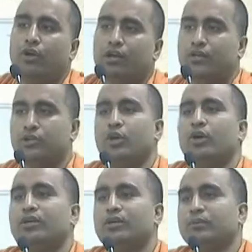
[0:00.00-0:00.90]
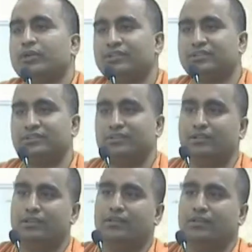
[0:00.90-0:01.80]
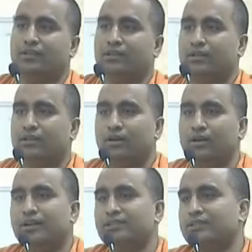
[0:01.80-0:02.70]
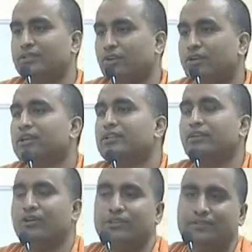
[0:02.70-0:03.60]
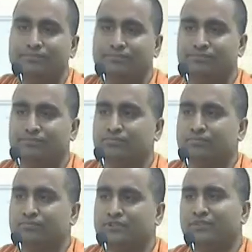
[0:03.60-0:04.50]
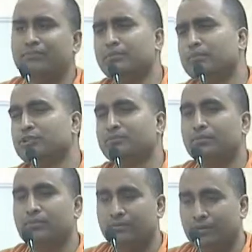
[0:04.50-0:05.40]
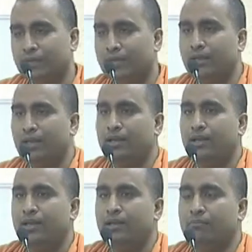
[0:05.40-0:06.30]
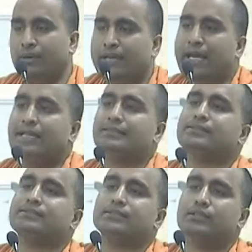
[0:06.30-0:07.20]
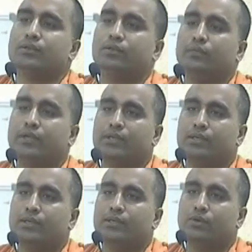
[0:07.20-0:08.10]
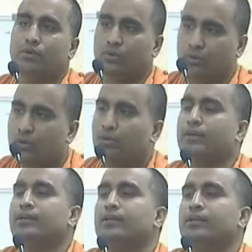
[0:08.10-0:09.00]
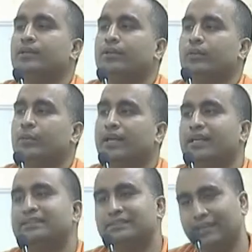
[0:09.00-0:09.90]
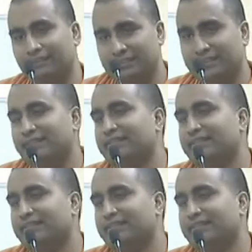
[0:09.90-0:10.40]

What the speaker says: talk what is called as the toddler talk, some mumbo jumbo. But as we grow old, we understand the syntax,